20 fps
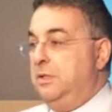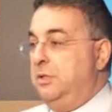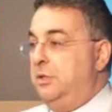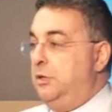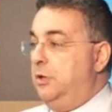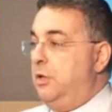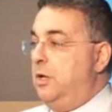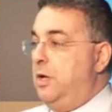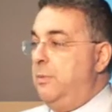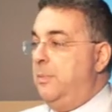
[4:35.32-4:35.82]

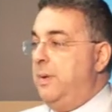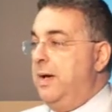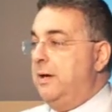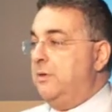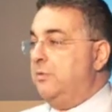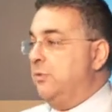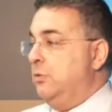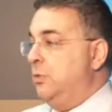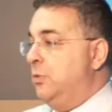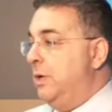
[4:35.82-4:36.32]
You go back
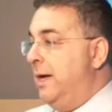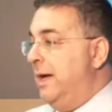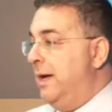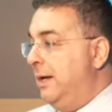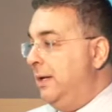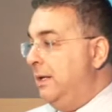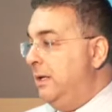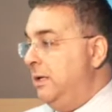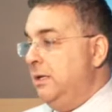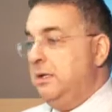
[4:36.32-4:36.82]
through
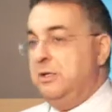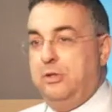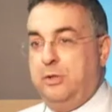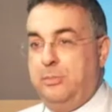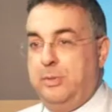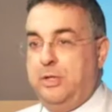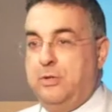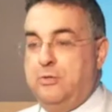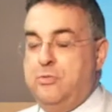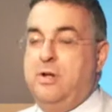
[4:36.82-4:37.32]
any
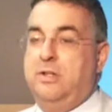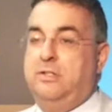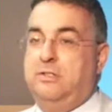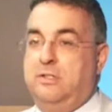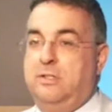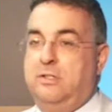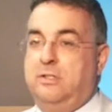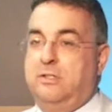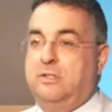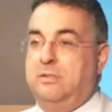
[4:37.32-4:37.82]
economic
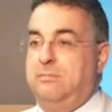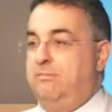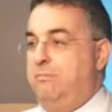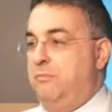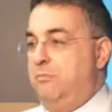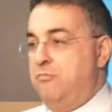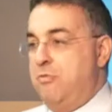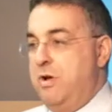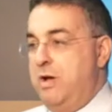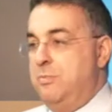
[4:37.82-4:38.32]
crisis,
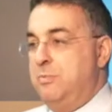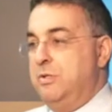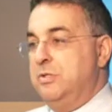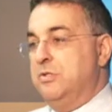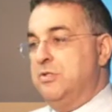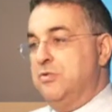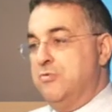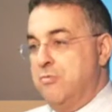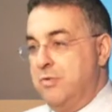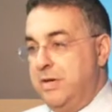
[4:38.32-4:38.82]

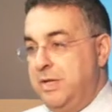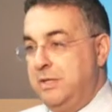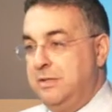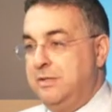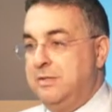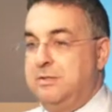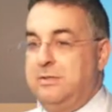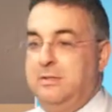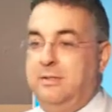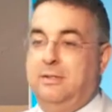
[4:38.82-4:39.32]
Romans,
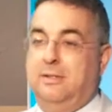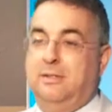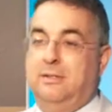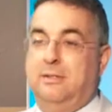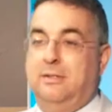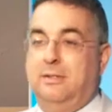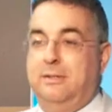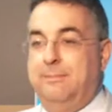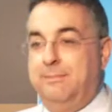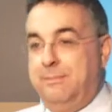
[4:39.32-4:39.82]
Greeks,
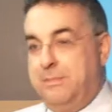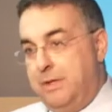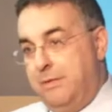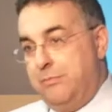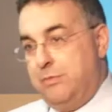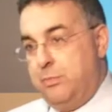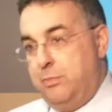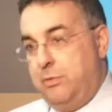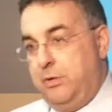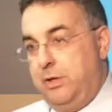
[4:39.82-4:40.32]

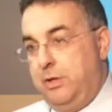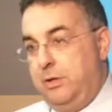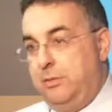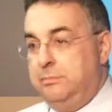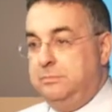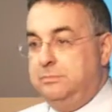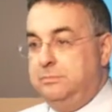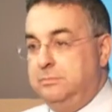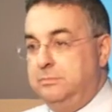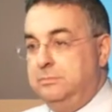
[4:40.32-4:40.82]
everybody
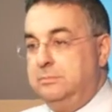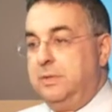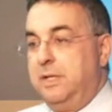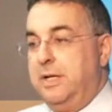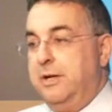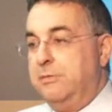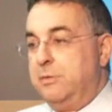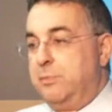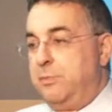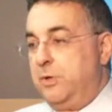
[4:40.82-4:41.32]

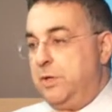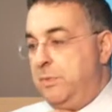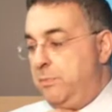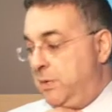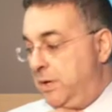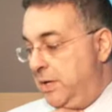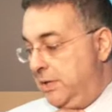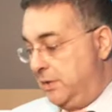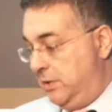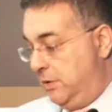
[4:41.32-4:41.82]

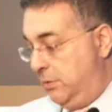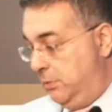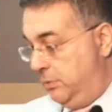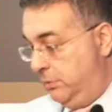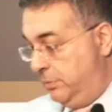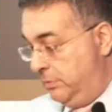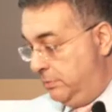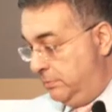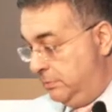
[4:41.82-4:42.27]
buys gold.